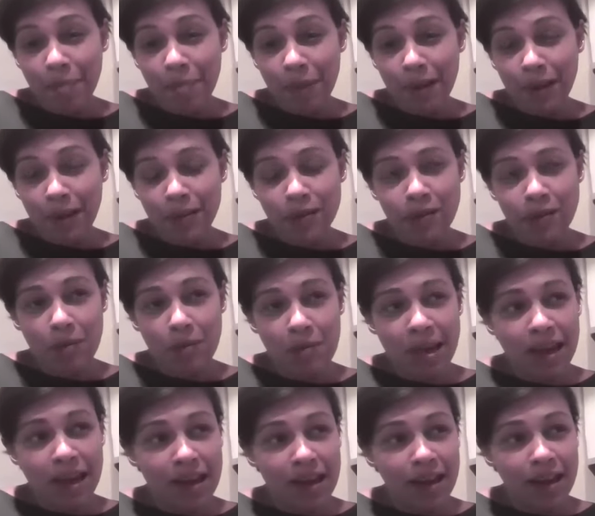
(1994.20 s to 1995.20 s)
Because for
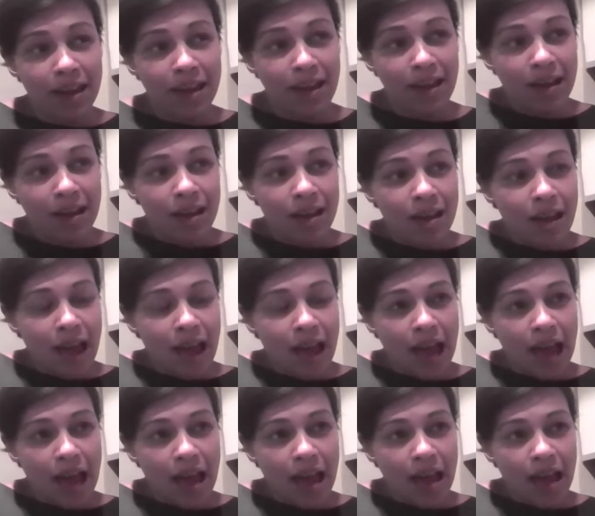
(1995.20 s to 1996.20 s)
me,
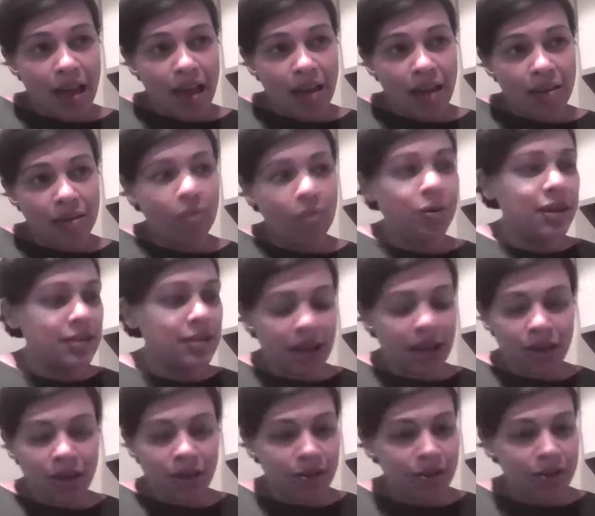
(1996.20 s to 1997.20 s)
the reason I
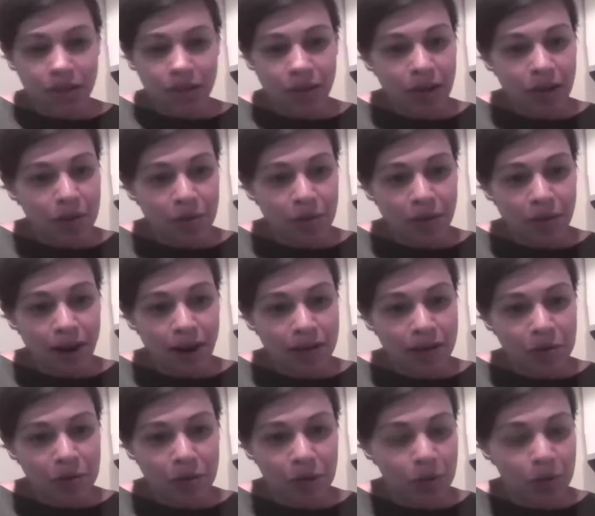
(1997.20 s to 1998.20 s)
got into human
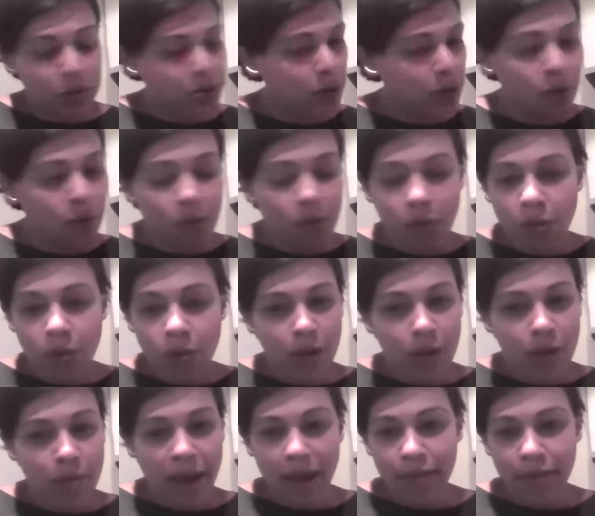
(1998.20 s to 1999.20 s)
rights work was all
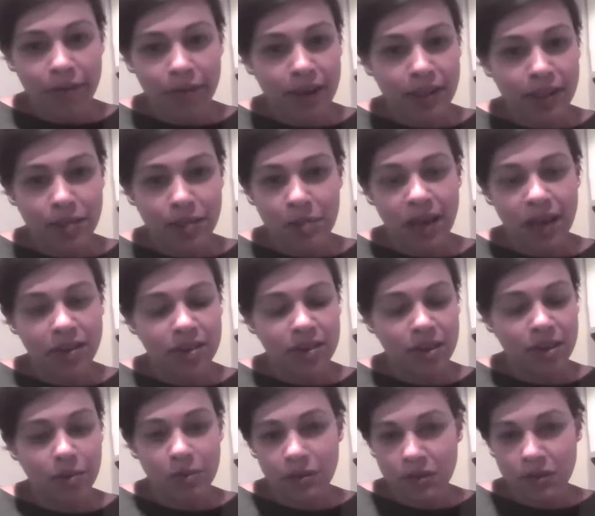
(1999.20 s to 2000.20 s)
about free speech.
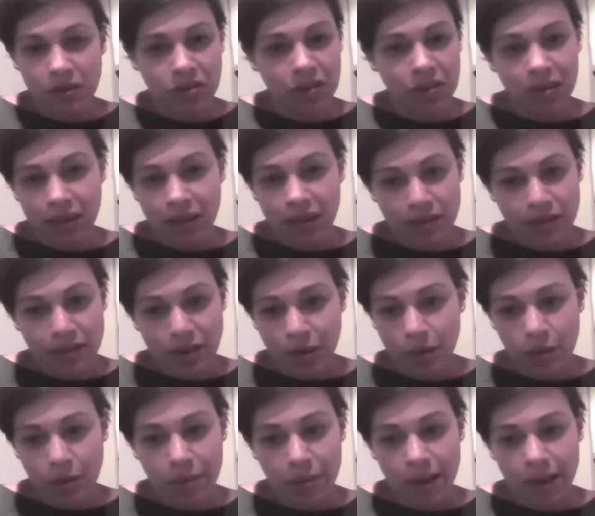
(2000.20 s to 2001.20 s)
It was the journalists who
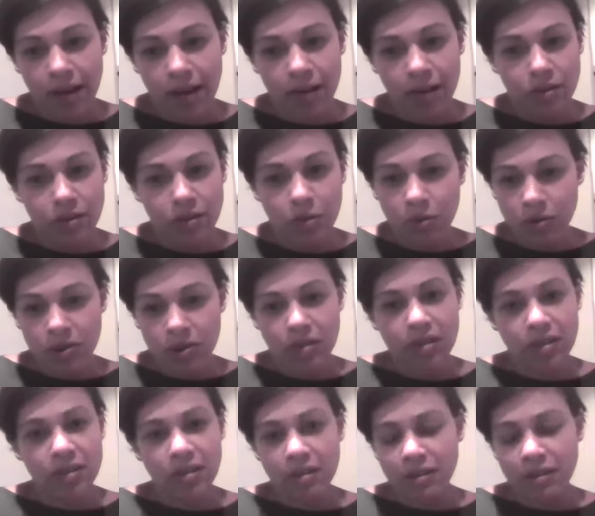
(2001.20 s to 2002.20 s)
were being
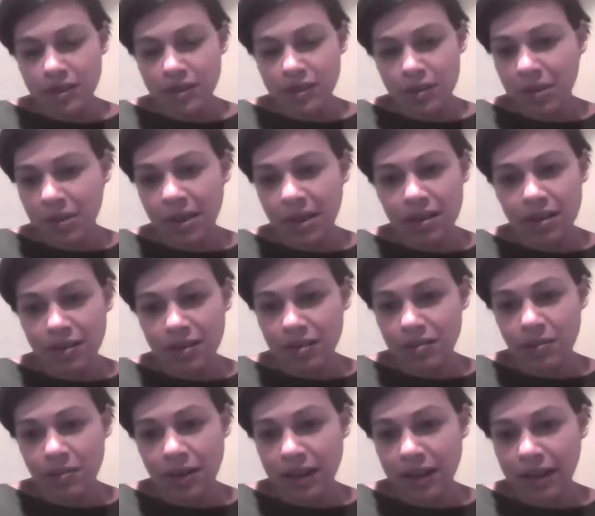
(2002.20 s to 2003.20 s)
tortured and disappeared in
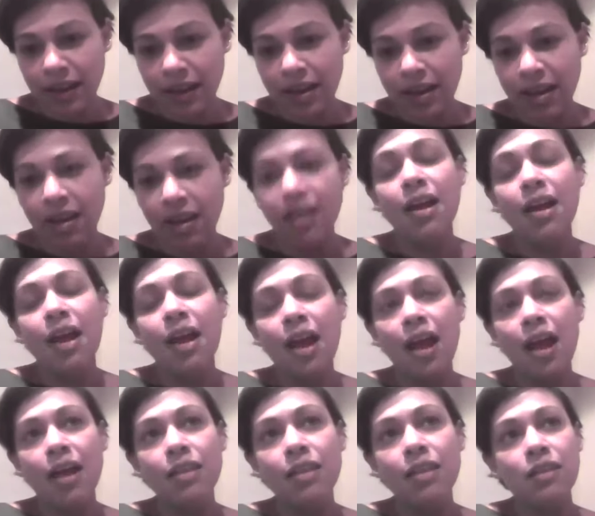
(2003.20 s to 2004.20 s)
Sri Lanka
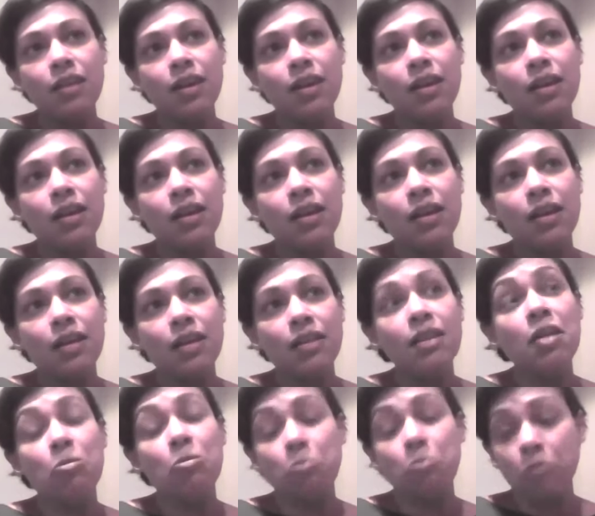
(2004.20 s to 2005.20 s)
and
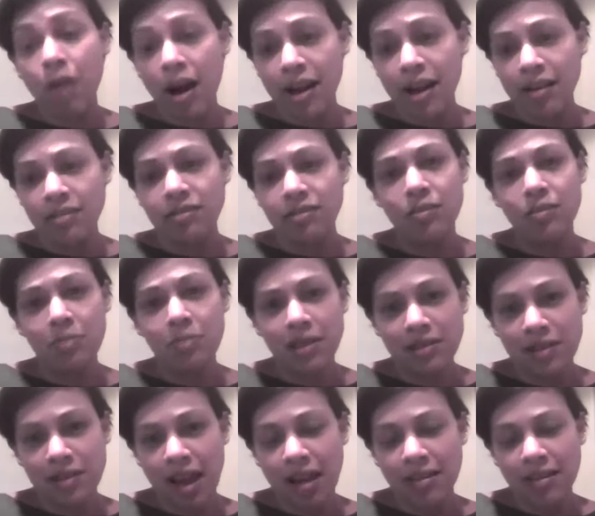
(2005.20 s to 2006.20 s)
their right to be
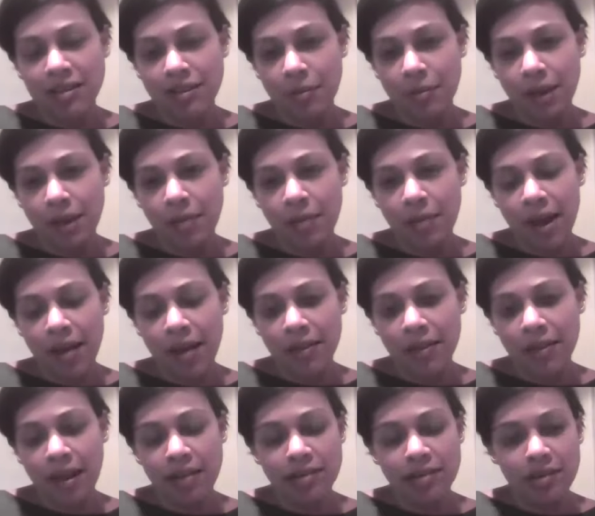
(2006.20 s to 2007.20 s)
saying something about
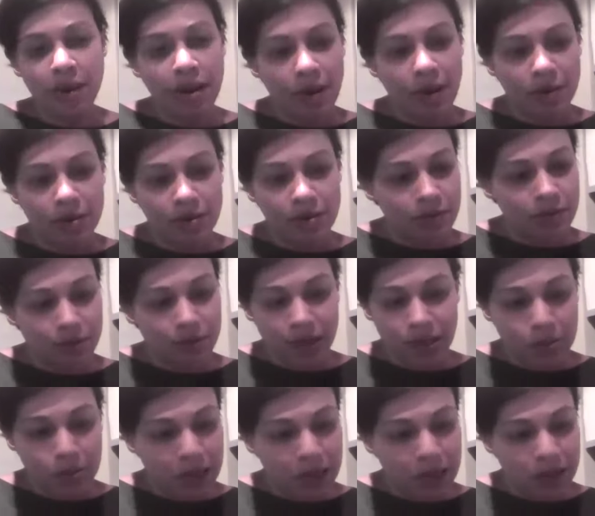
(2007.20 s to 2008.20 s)
that. So I hold free
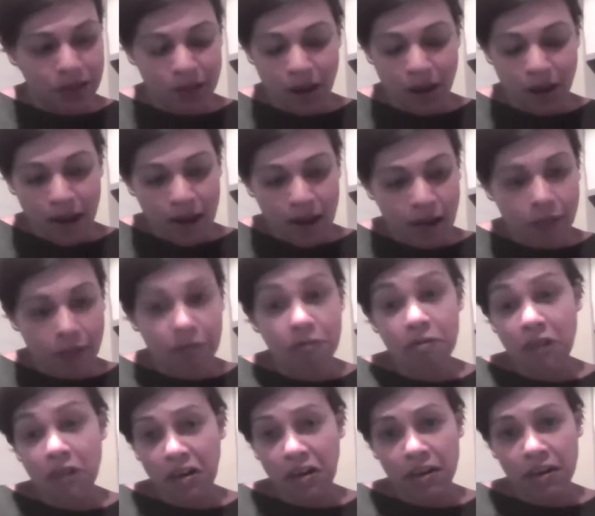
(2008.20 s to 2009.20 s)
speech in
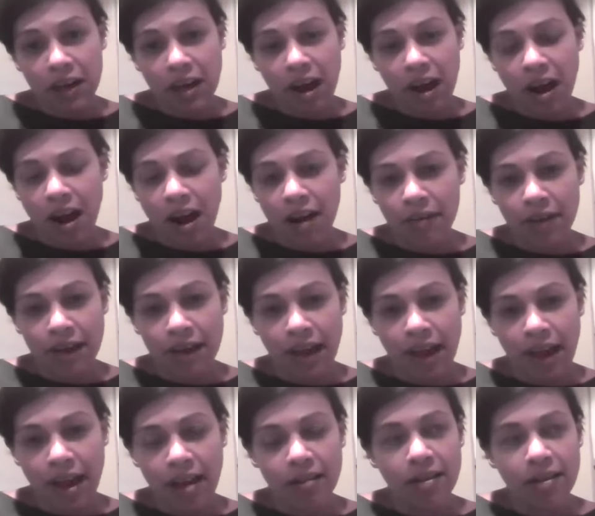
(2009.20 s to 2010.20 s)
very high
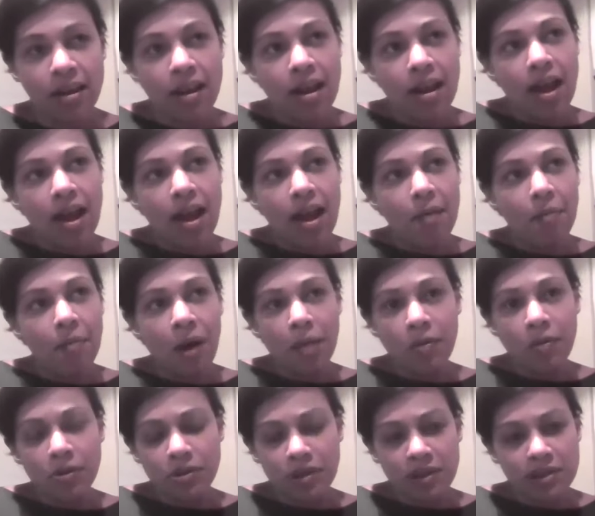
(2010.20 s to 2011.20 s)
regard. I'm
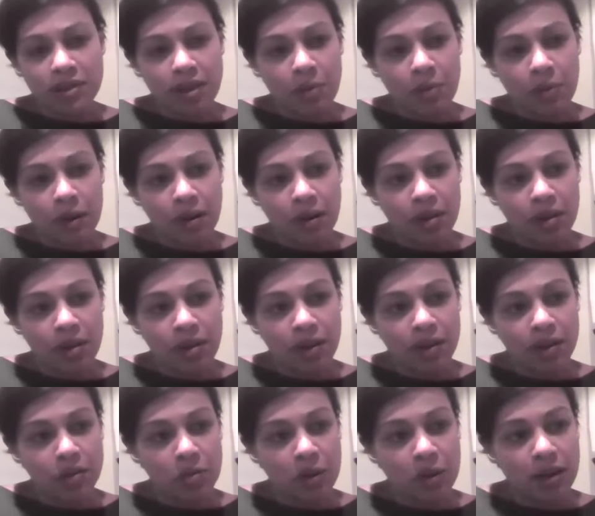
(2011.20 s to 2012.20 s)
also someone who
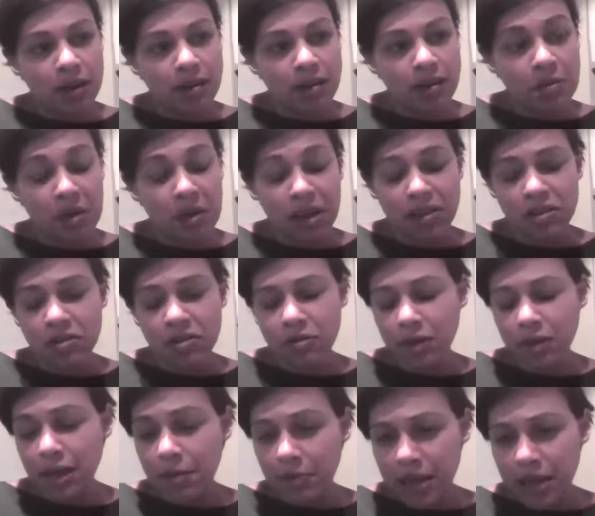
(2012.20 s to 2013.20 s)
thinks we need to be
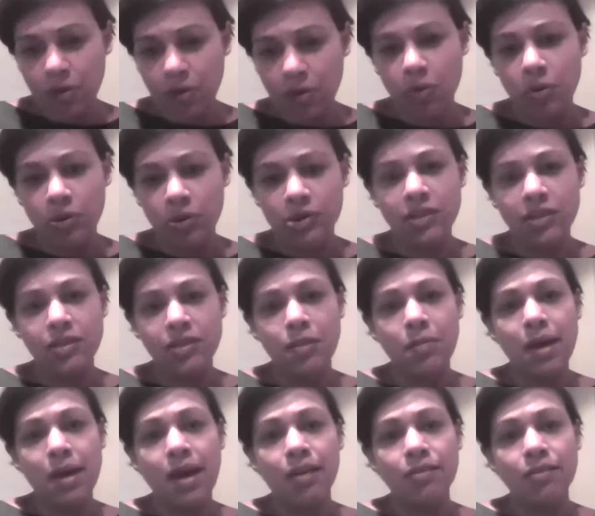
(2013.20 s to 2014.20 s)
extremely cautious
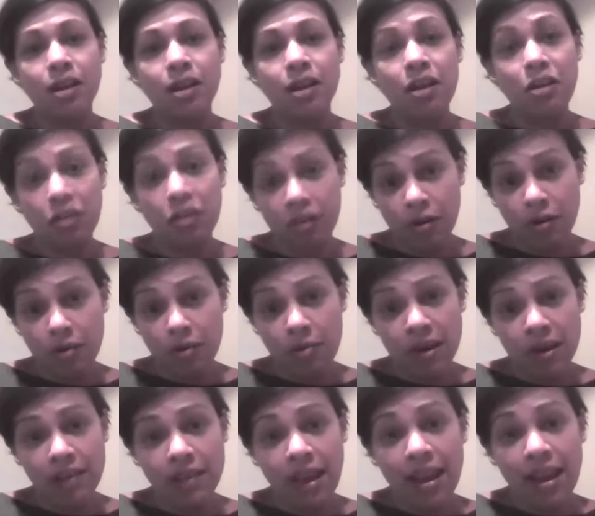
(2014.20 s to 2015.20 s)
about
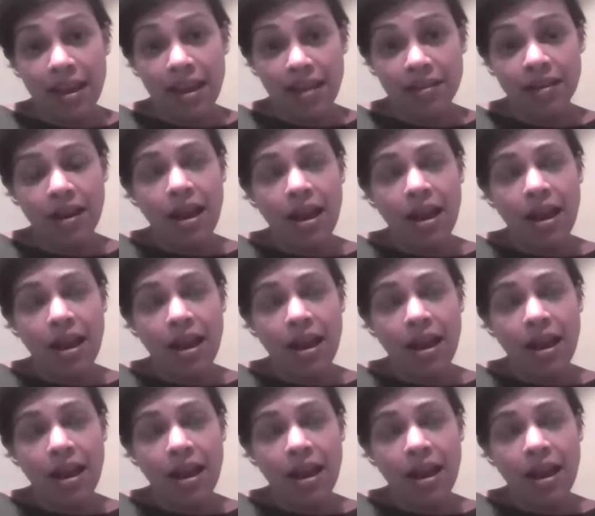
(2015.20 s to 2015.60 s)
curbing that.